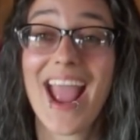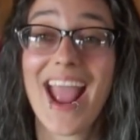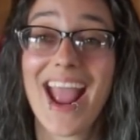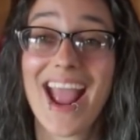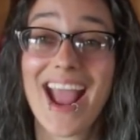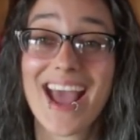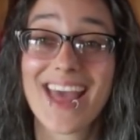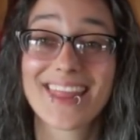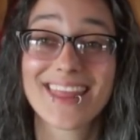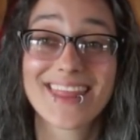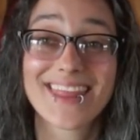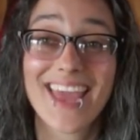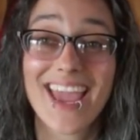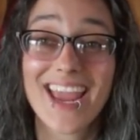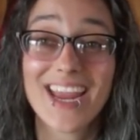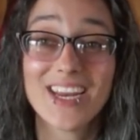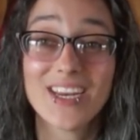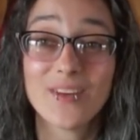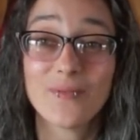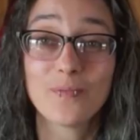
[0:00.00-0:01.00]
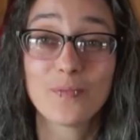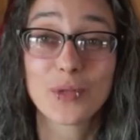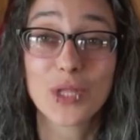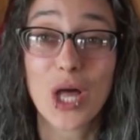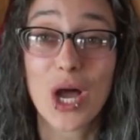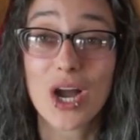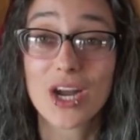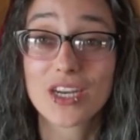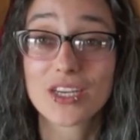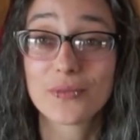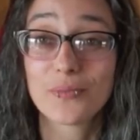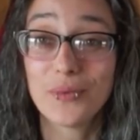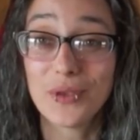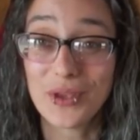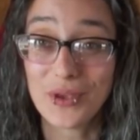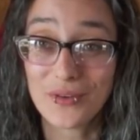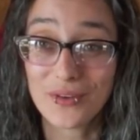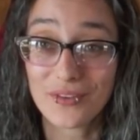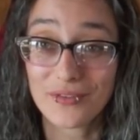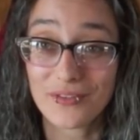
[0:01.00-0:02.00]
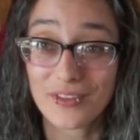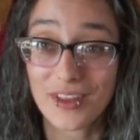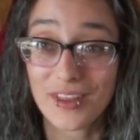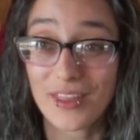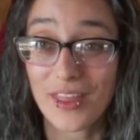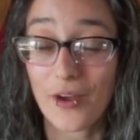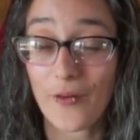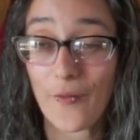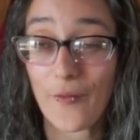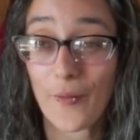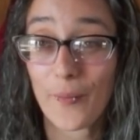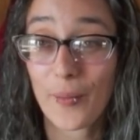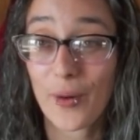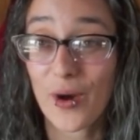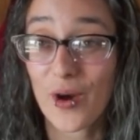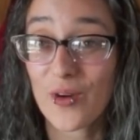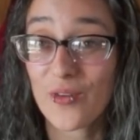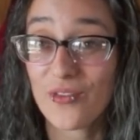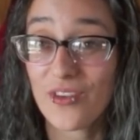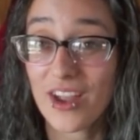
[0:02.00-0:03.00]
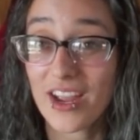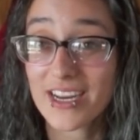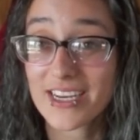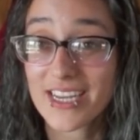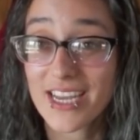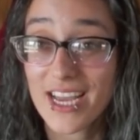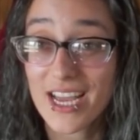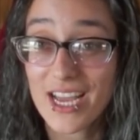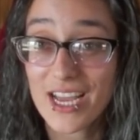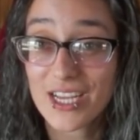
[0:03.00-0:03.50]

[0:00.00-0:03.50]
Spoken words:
And they blocked beautifully. They were perfect.